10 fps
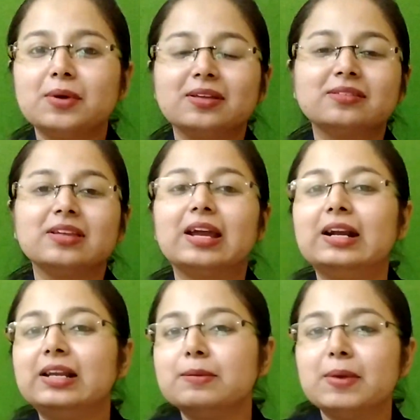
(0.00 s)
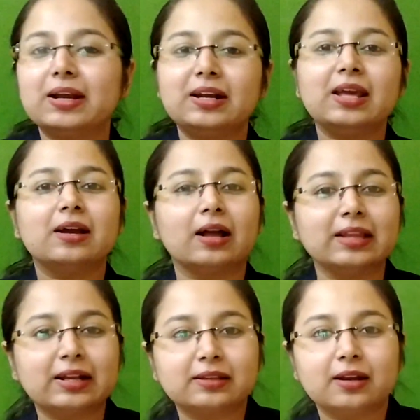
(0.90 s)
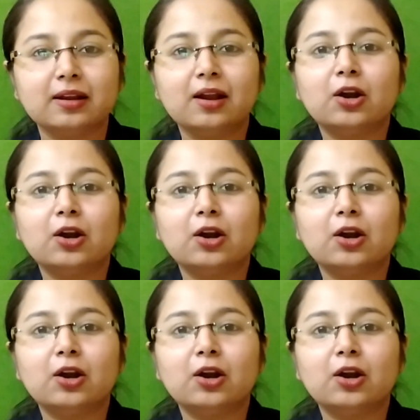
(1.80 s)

is intimately connected